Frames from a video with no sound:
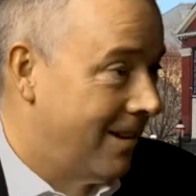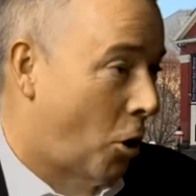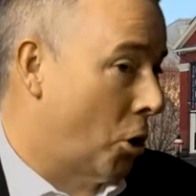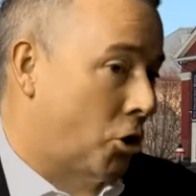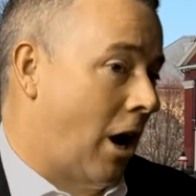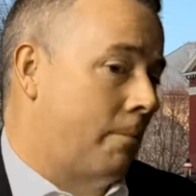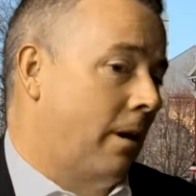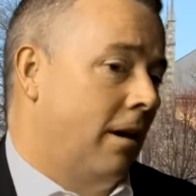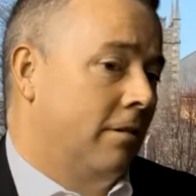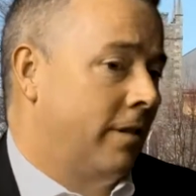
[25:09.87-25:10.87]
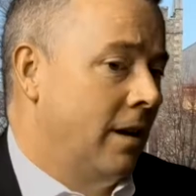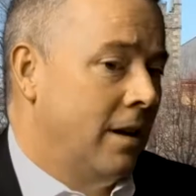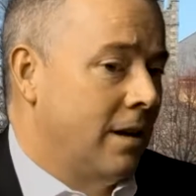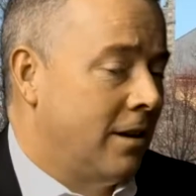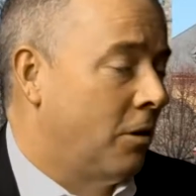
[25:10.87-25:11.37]
On top of,
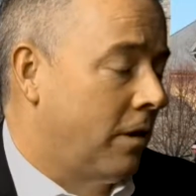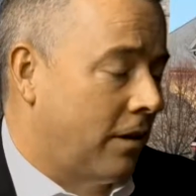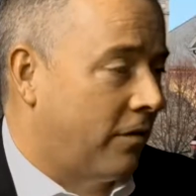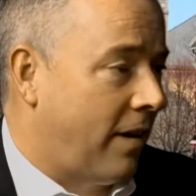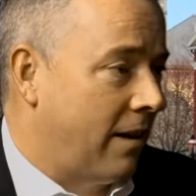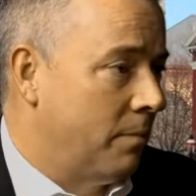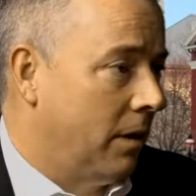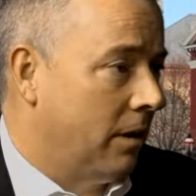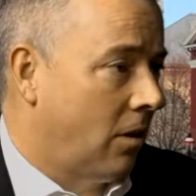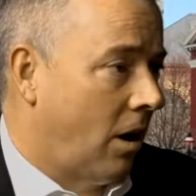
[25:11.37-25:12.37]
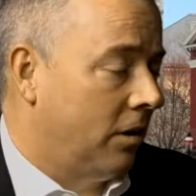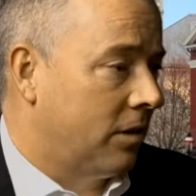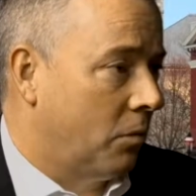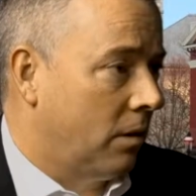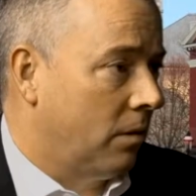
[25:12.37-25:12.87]
the other $5 million
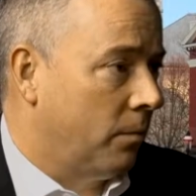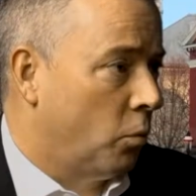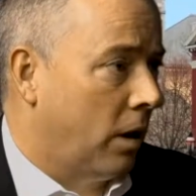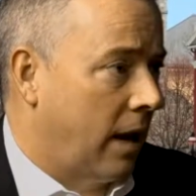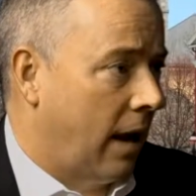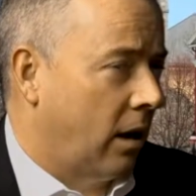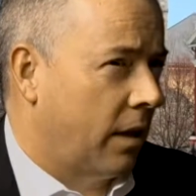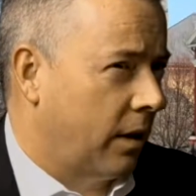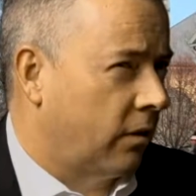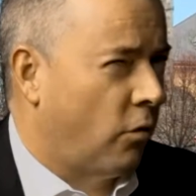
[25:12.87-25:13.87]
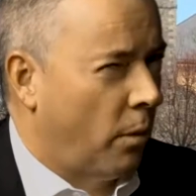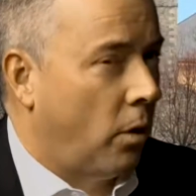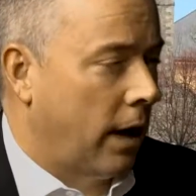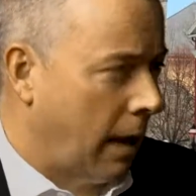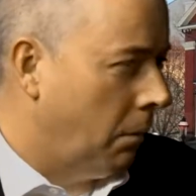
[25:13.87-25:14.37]
that we're getting. I think it's
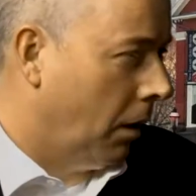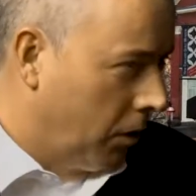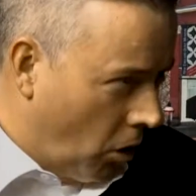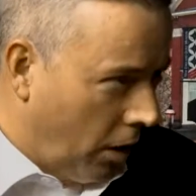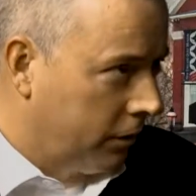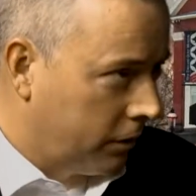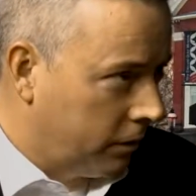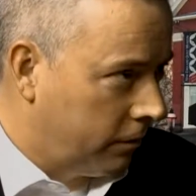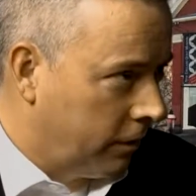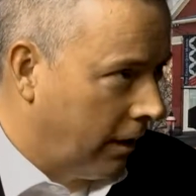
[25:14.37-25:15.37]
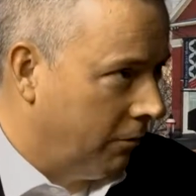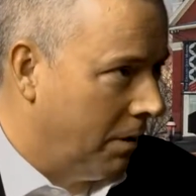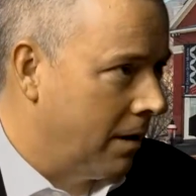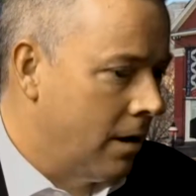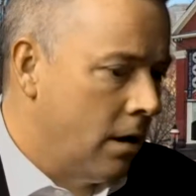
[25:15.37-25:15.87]
$4.8 million. Forgive
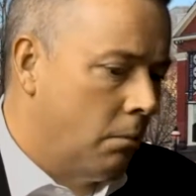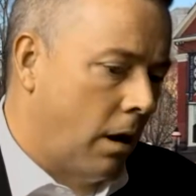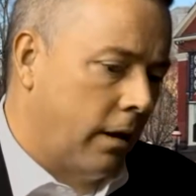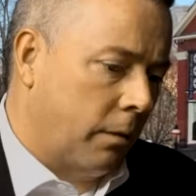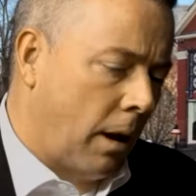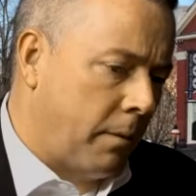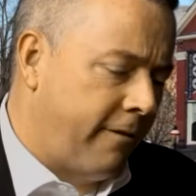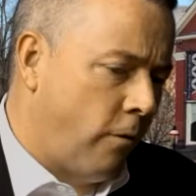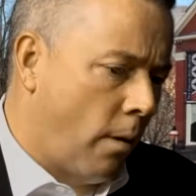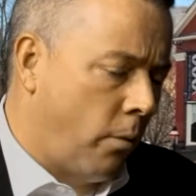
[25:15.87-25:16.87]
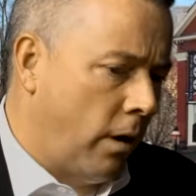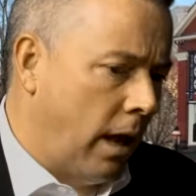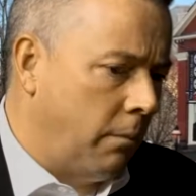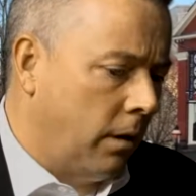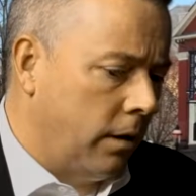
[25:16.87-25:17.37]
me, but I think it might be
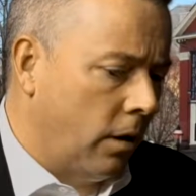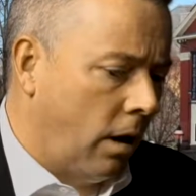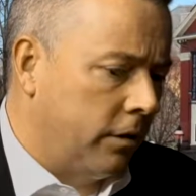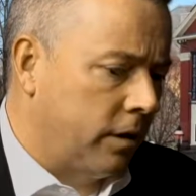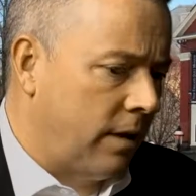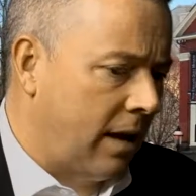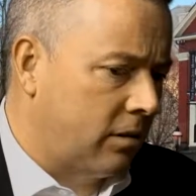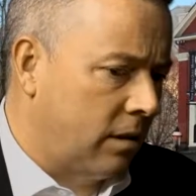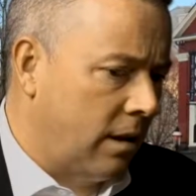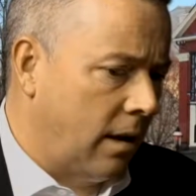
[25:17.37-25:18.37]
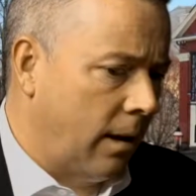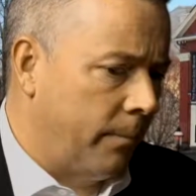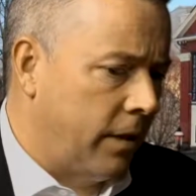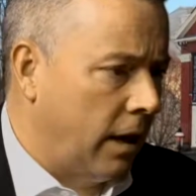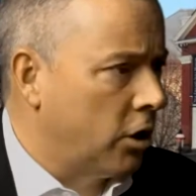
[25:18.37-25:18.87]
$4.8 million, and that's the
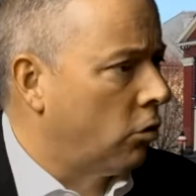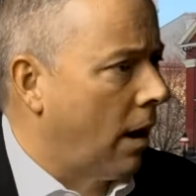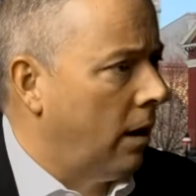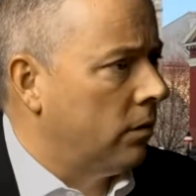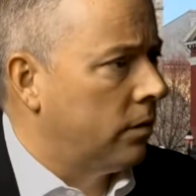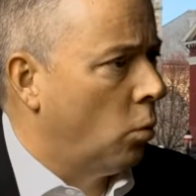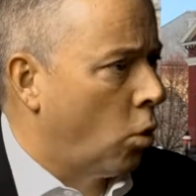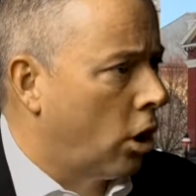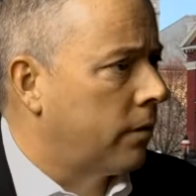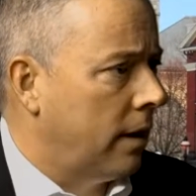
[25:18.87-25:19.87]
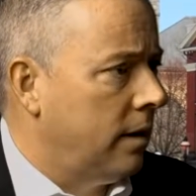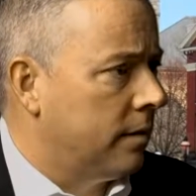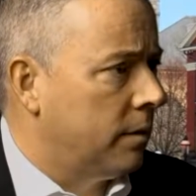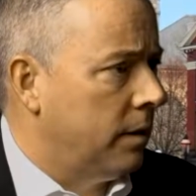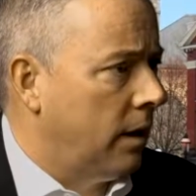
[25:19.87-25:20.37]
underground work that needs
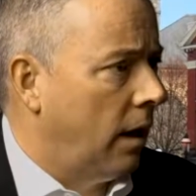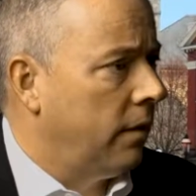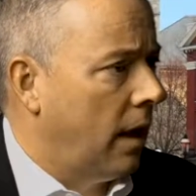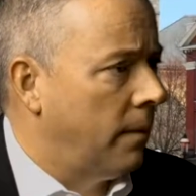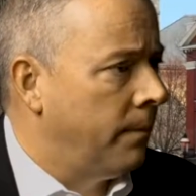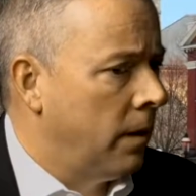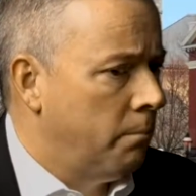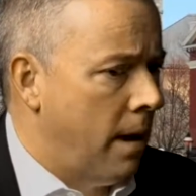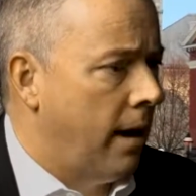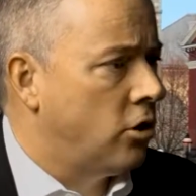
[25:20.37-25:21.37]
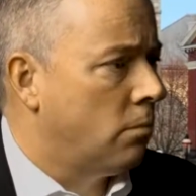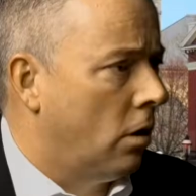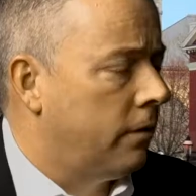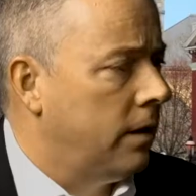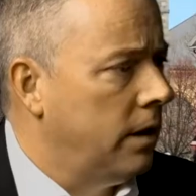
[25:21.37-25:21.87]
to be done that Manager
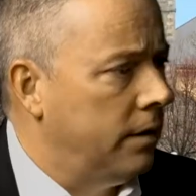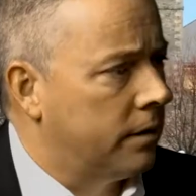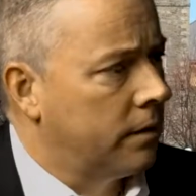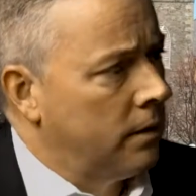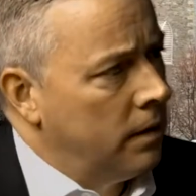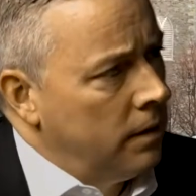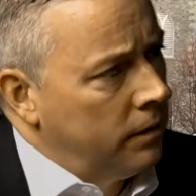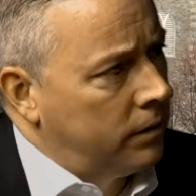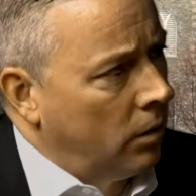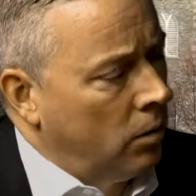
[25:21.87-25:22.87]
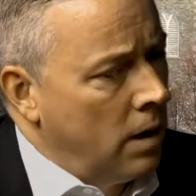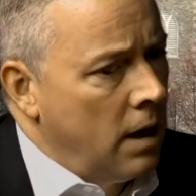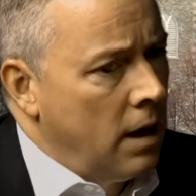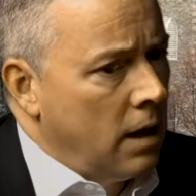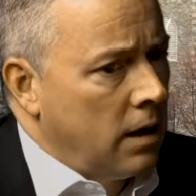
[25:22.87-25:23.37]
Murphy needs. So,
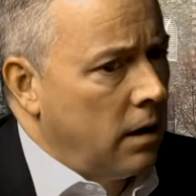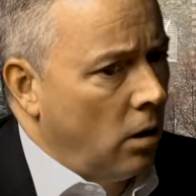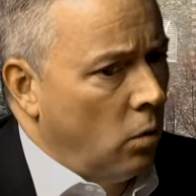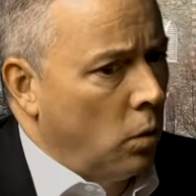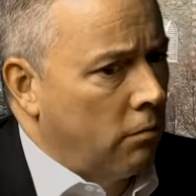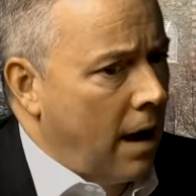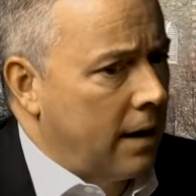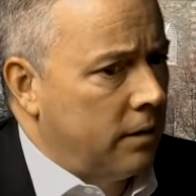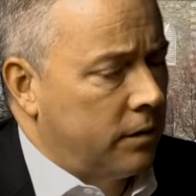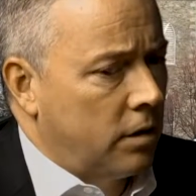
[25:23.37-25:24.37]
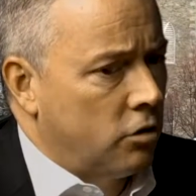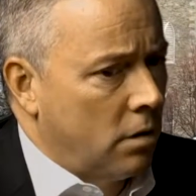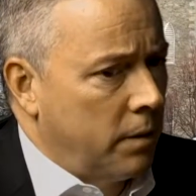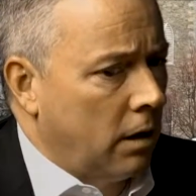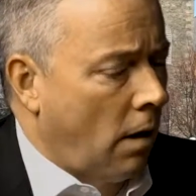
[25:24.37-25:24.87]
what Roddy's
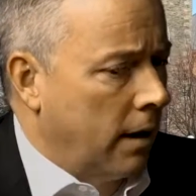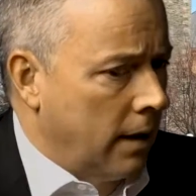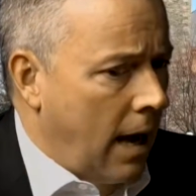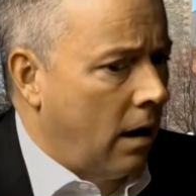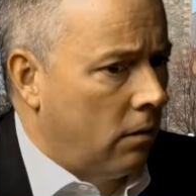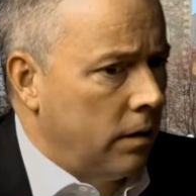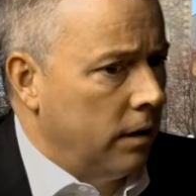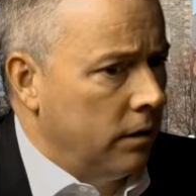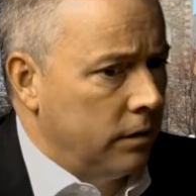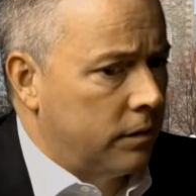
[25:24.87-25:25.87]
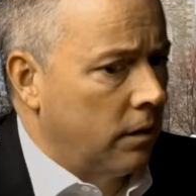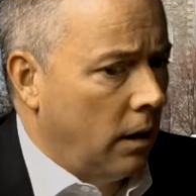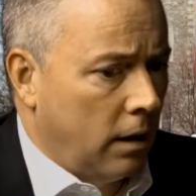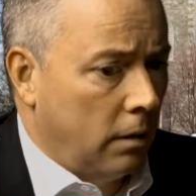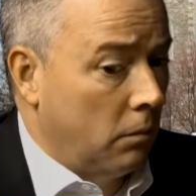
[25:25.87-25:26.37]
contributing right now is
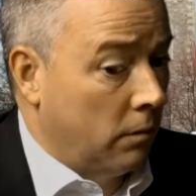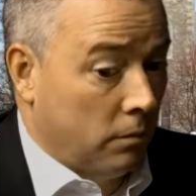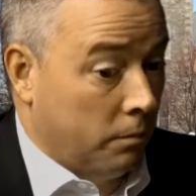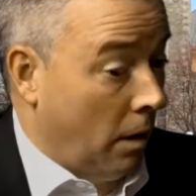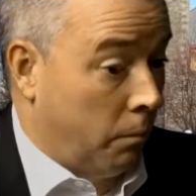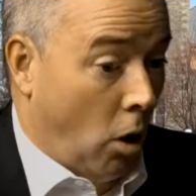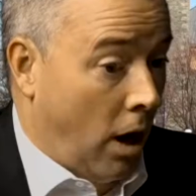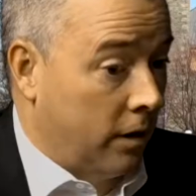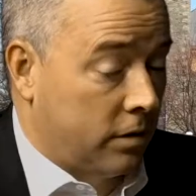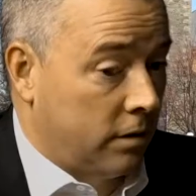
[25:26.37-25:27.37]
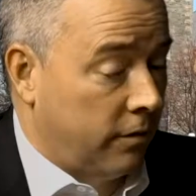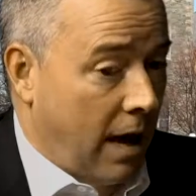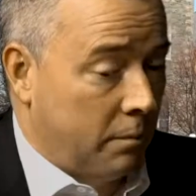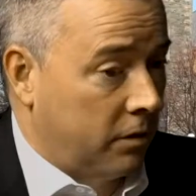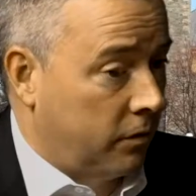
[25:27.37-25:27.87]
a positive
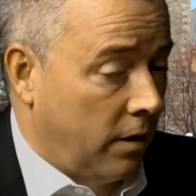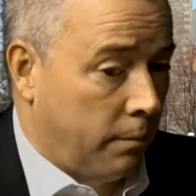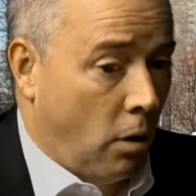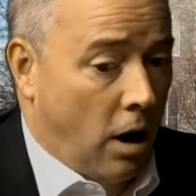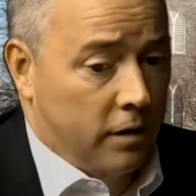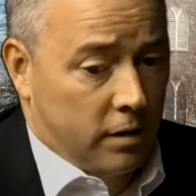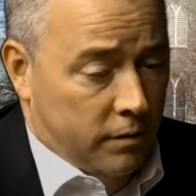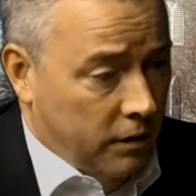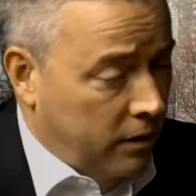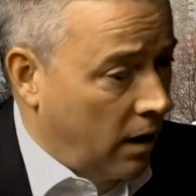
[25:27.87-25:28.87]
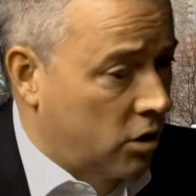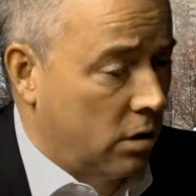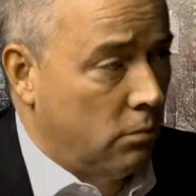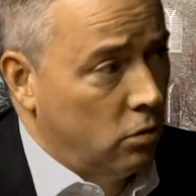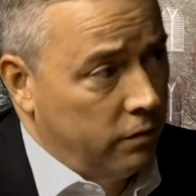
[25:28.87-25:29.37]
atmosphere, positive
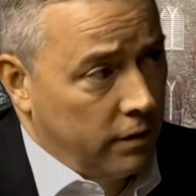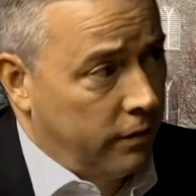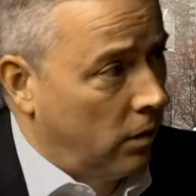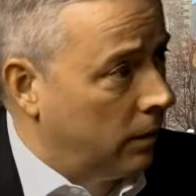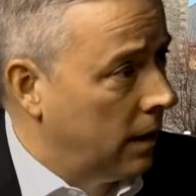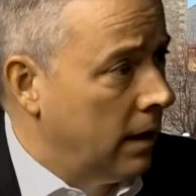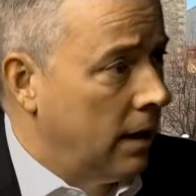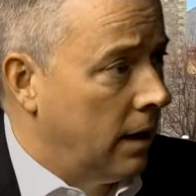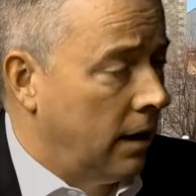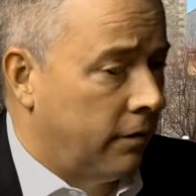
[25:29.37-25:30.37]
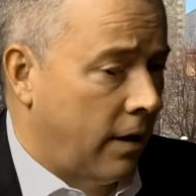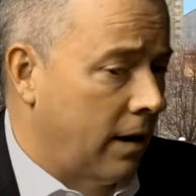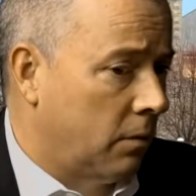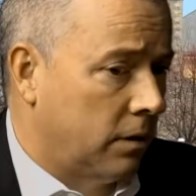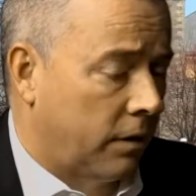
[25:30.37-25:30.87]
discussion, moving forward, and for
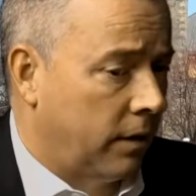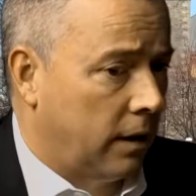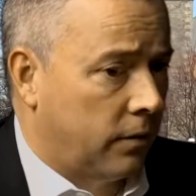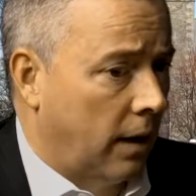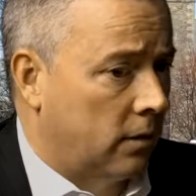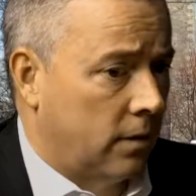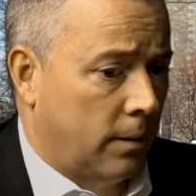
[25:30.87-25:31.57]
anyone to think that.